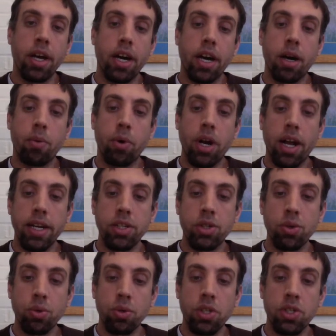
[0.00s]
What I
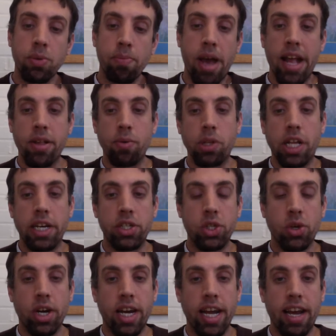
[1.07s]
do is a manualized,
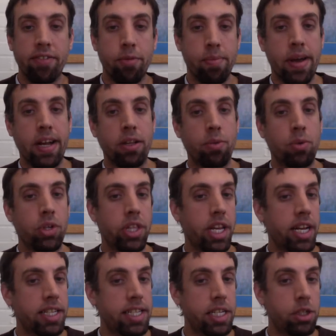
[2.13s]
so I have a manual that
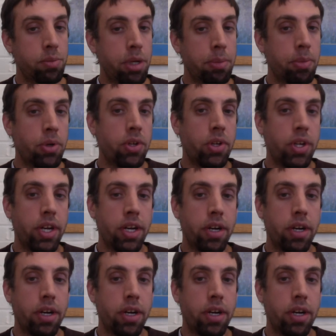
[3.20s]
I teach people.